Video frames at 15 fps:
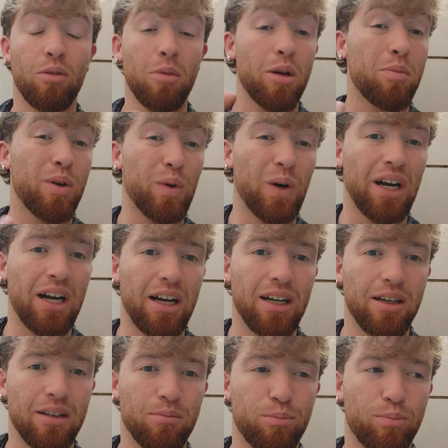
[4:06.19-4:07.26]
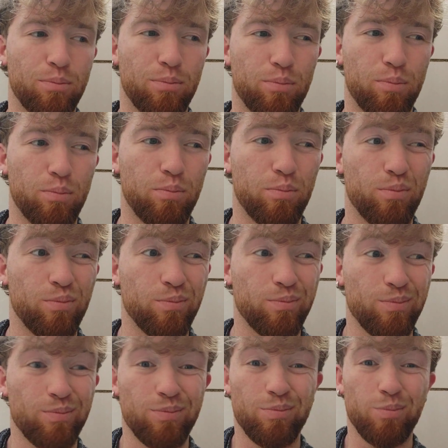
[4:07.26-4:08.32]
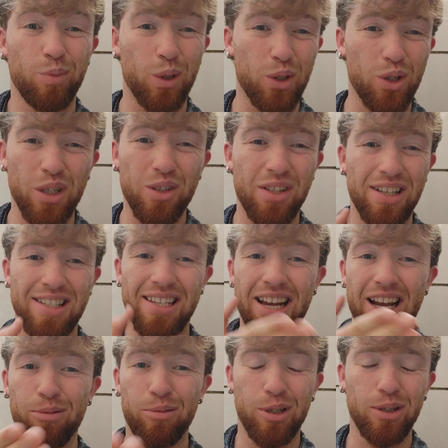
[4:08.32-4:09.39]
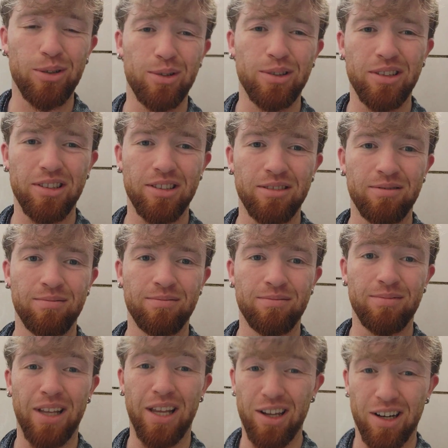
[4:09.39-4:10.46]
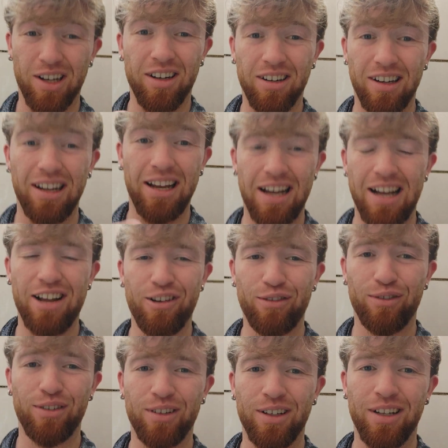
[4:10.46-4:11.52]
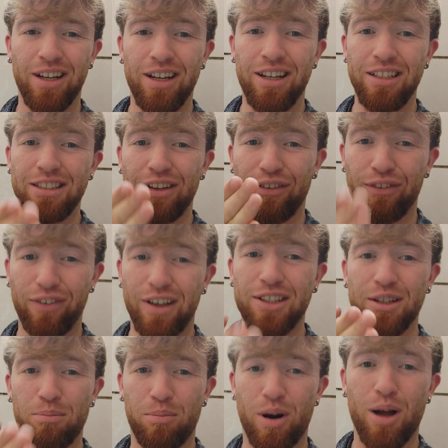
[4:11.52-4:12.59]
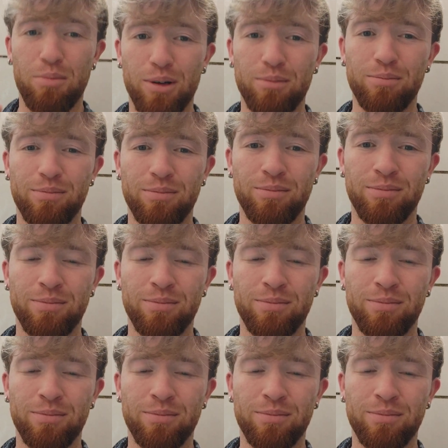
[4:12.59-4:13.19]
Maybe you are, but you're trying to use the same tools that you currently have to fix a problem